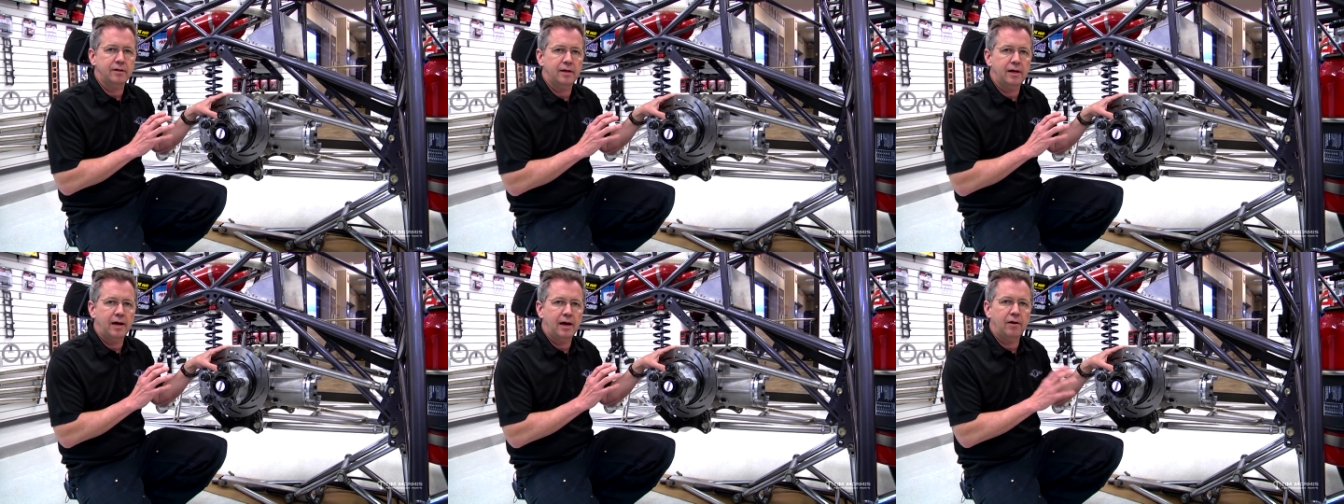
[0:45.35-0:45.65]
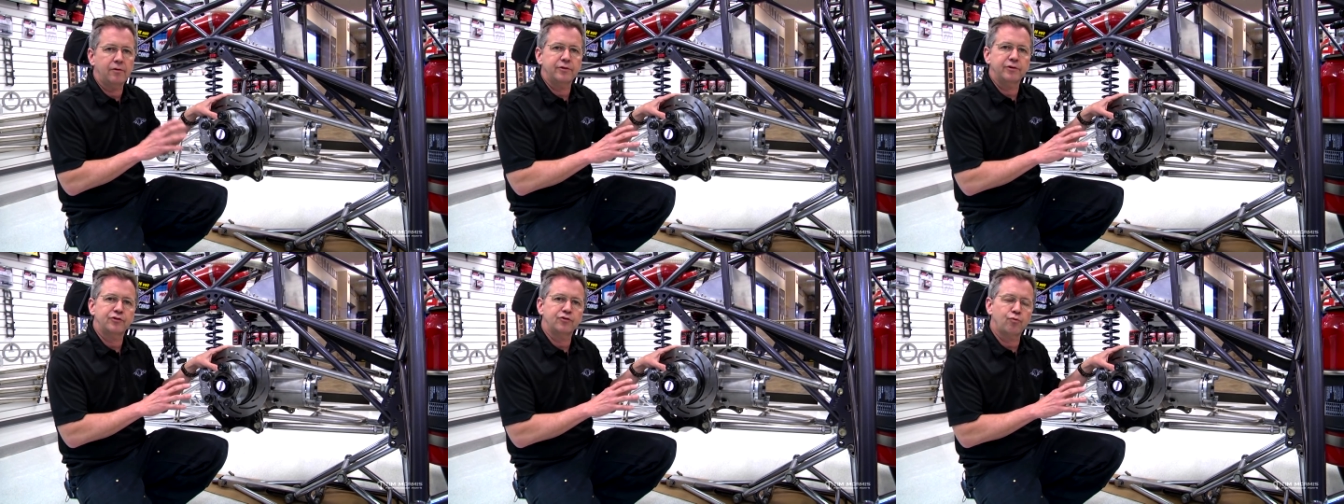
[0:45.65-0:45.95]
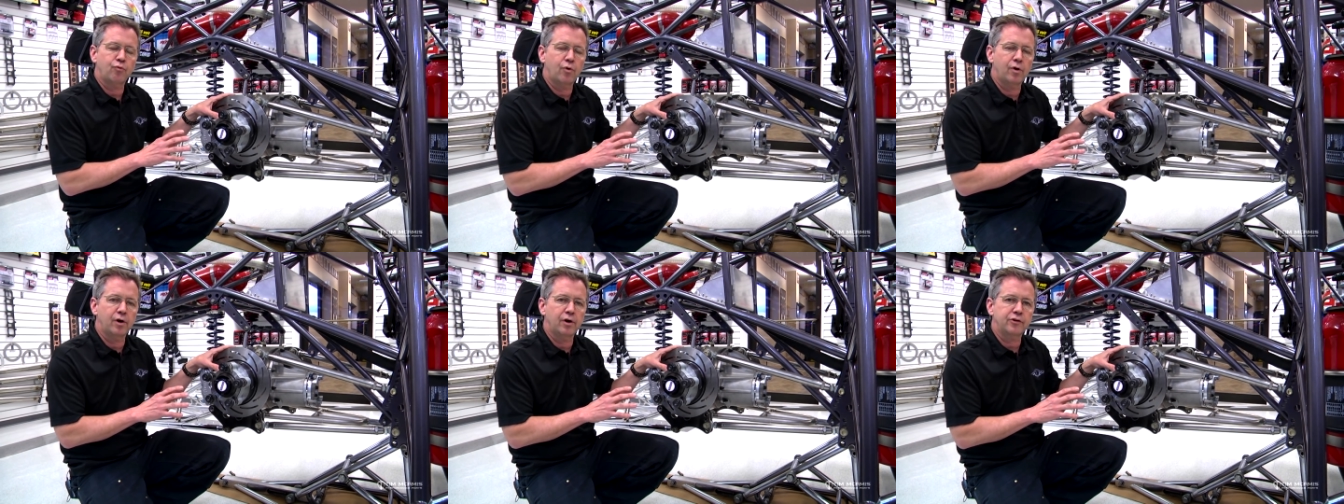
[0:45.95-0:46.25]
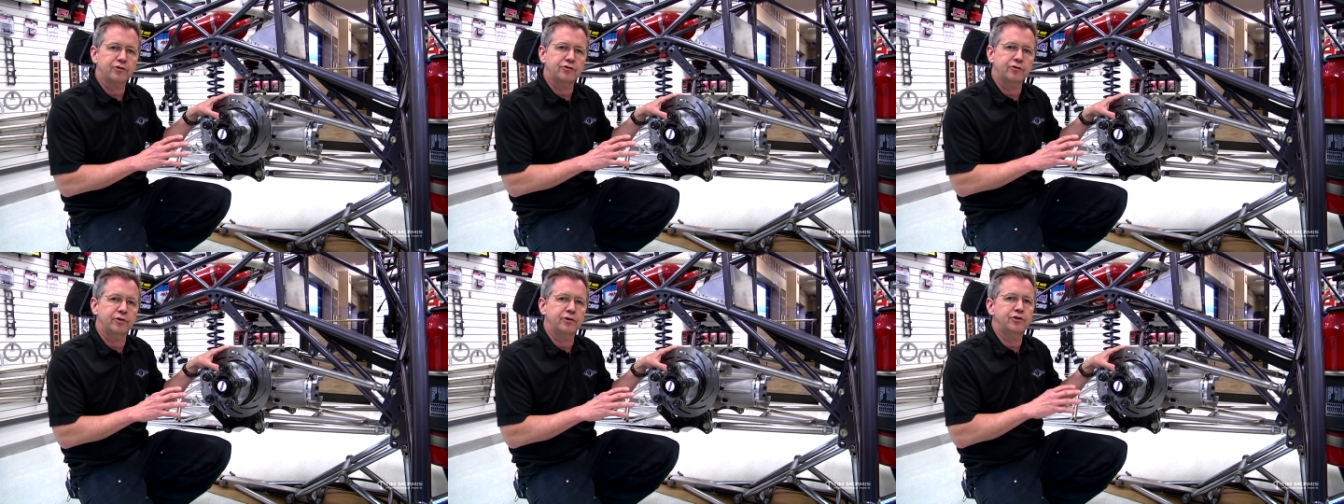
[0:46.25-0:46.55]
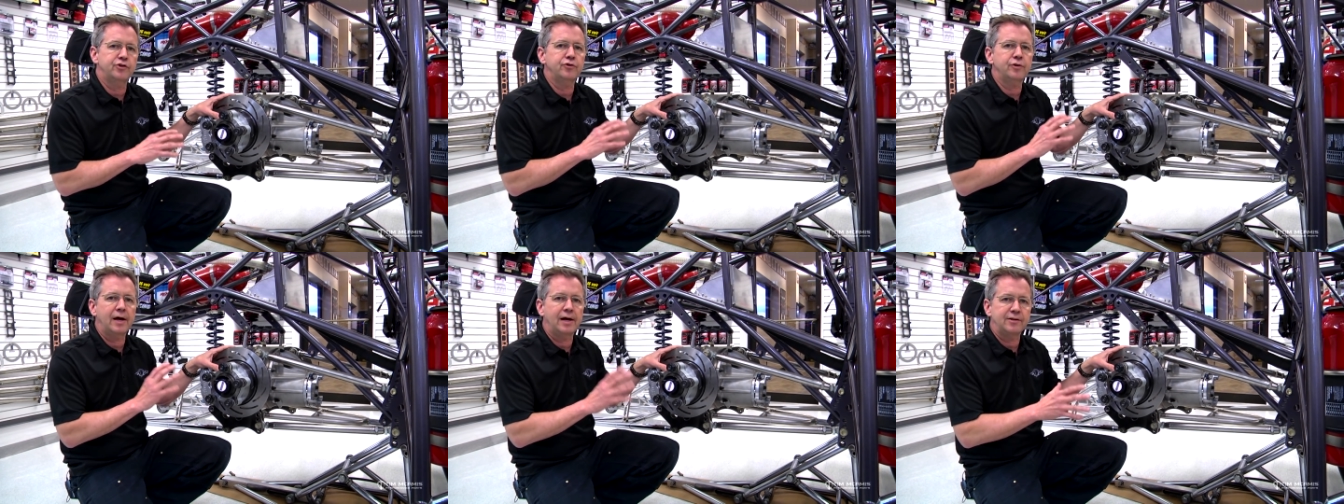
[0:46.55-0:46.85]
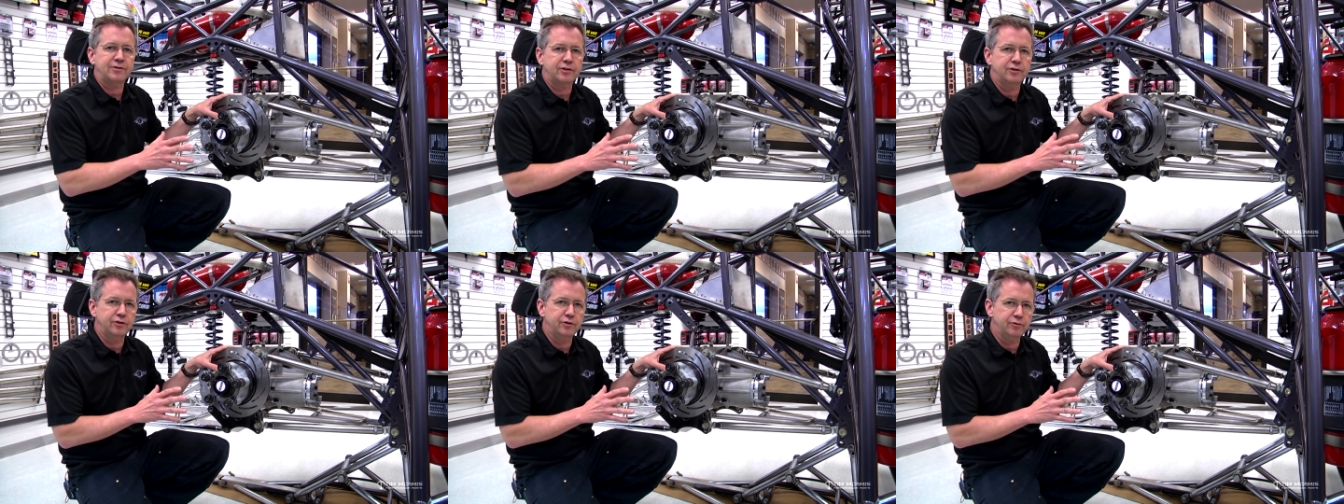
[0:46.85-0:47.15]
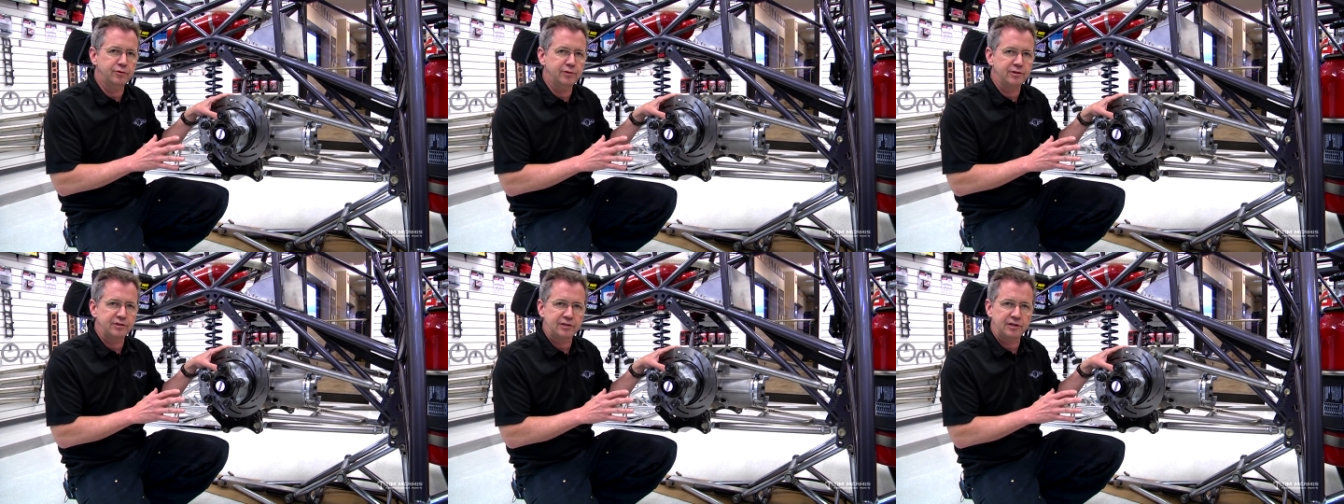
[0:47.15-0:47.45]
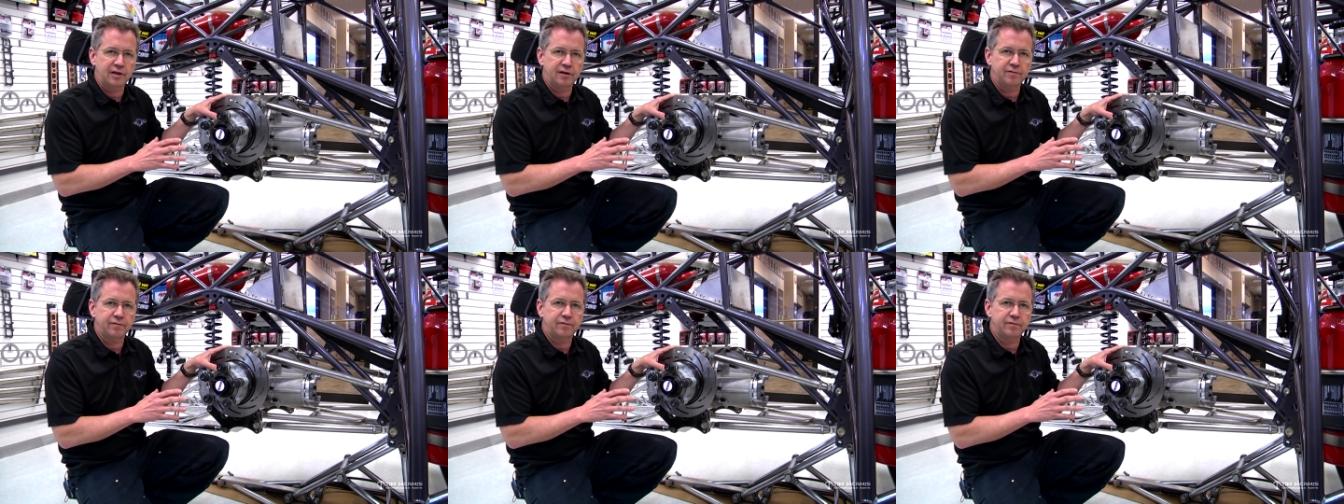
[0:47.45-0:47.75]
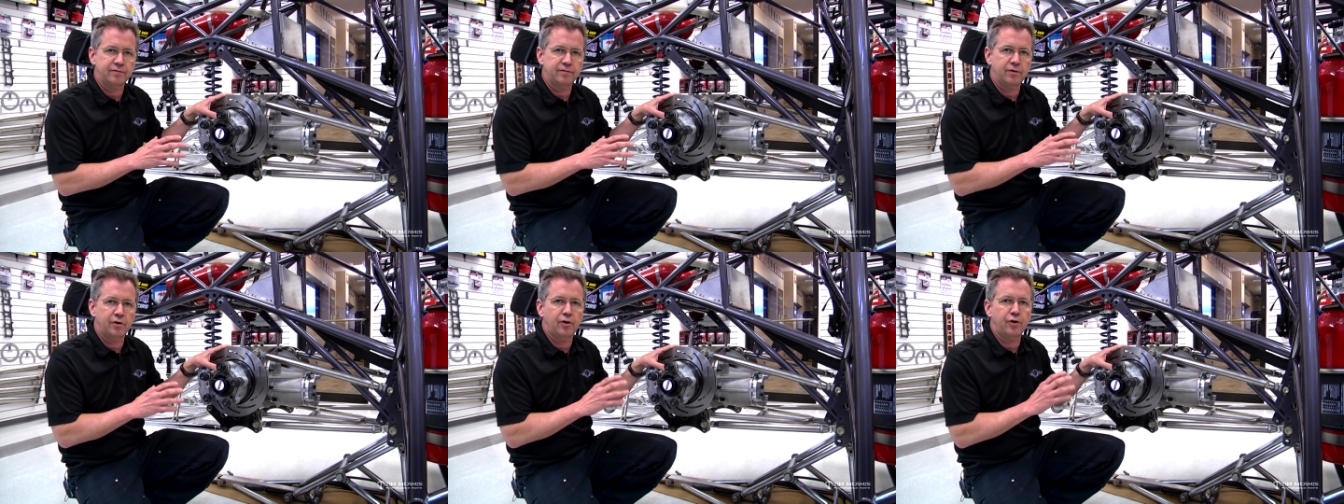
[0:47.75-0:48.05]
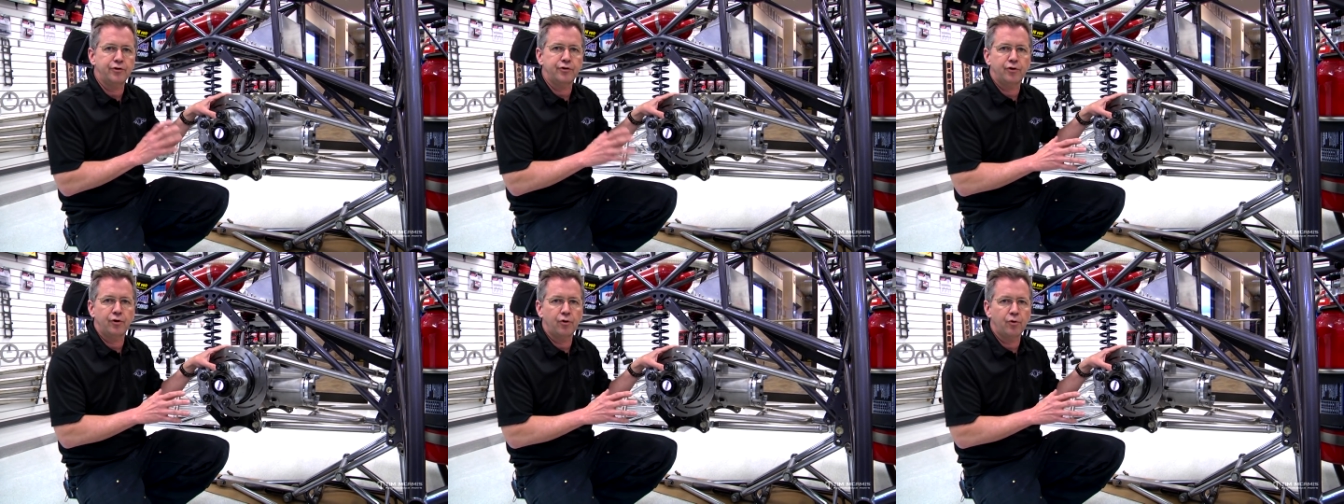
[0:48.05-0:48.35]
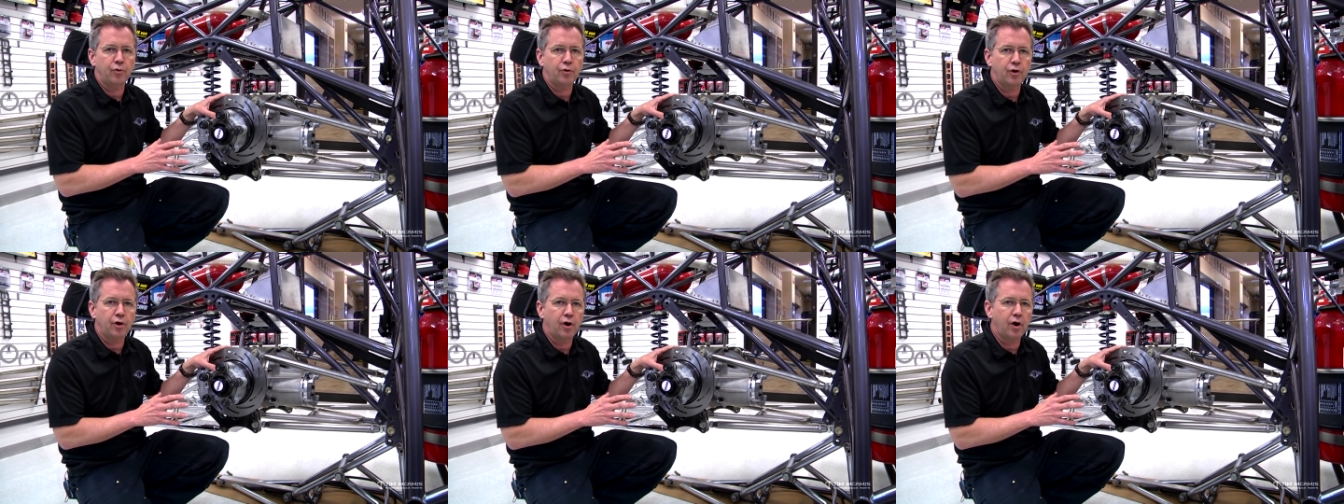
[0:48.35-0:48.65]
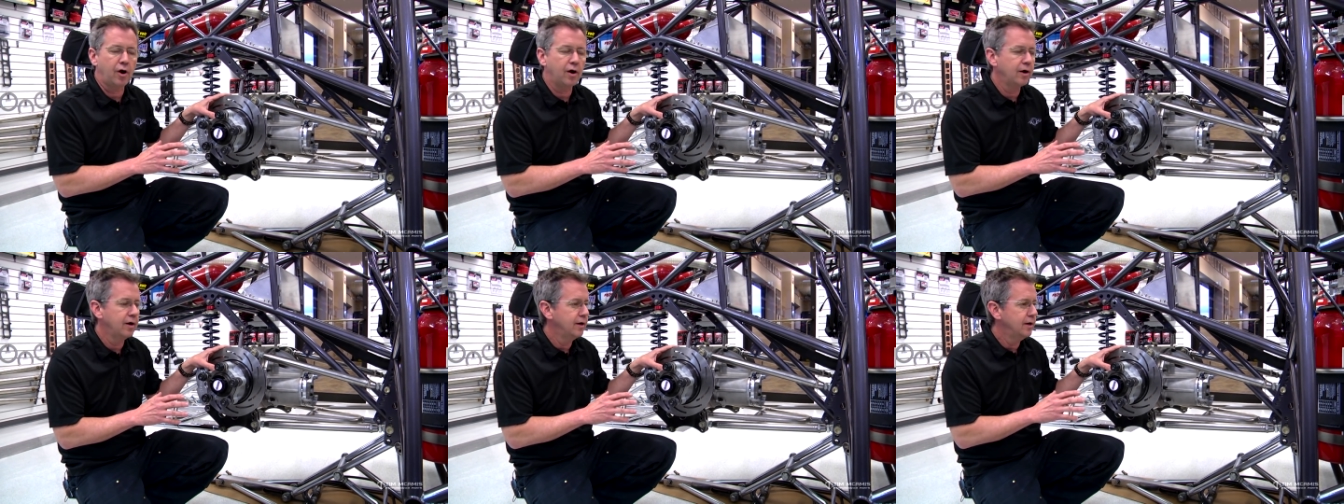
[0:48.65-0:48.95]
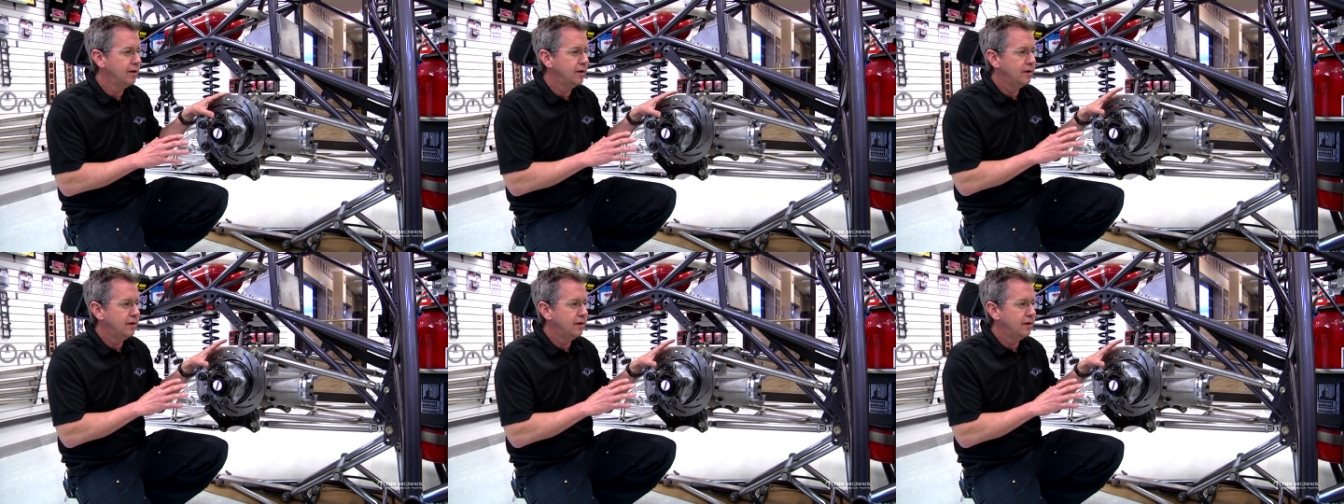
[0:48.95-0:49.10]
how this works so that you guys can do this stuff on your own car.